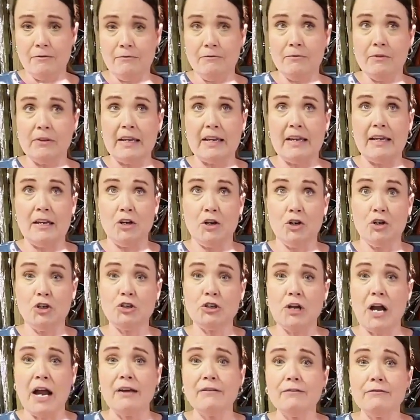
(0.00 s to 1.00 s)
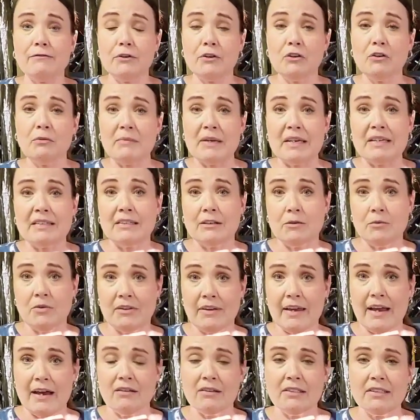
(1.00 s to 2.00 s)
like your dry food, mix it
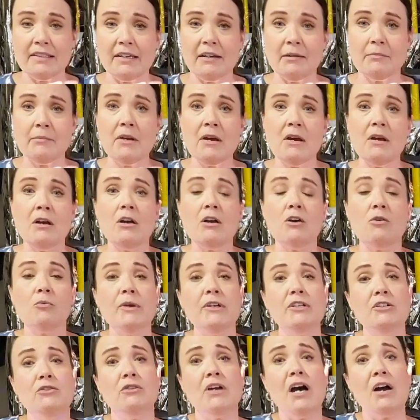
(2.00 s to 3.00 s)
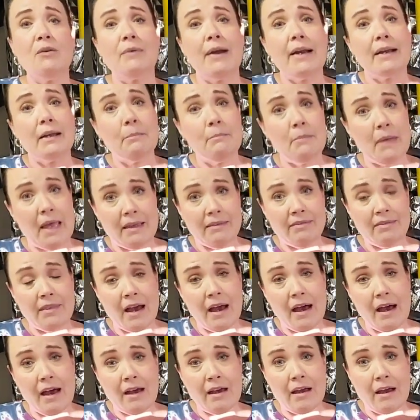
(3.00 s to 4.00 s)
with calcium. We do not recommend
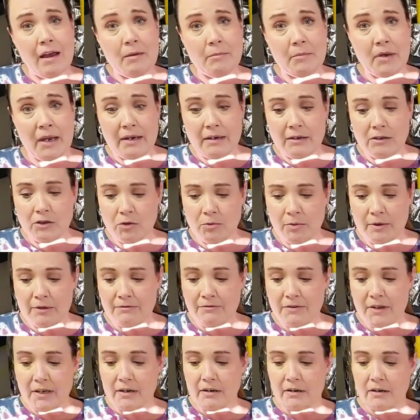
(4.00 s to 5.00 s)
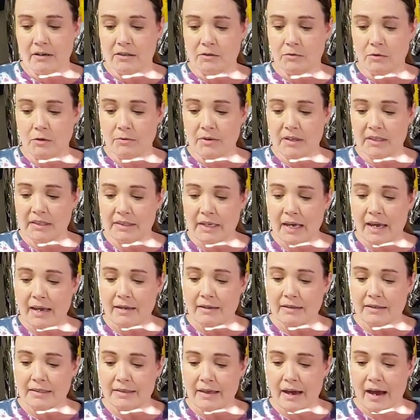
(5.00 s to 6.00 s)
that at Mighty Dubia Feeders. What we say
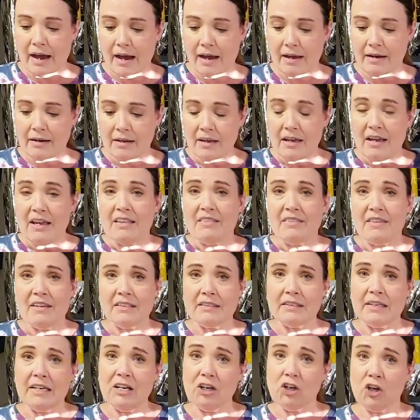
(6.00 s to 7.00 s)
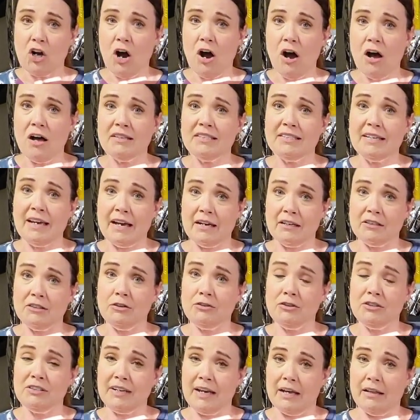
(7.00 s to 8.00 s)
is that this can cause the
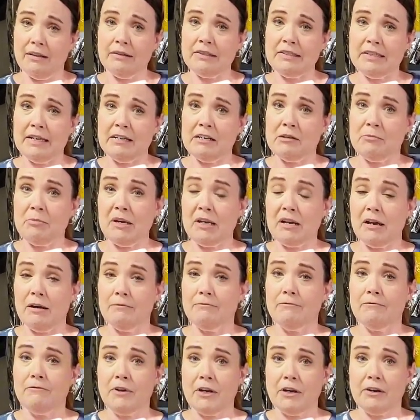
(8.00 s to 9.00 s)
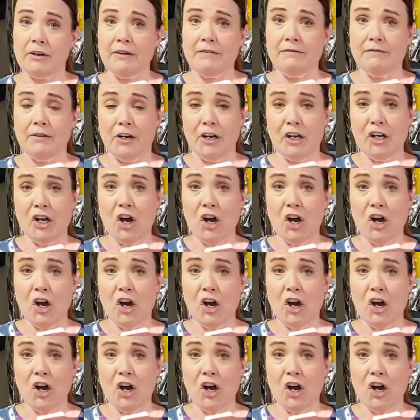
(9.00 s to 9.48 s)
exoskeleton to become very, very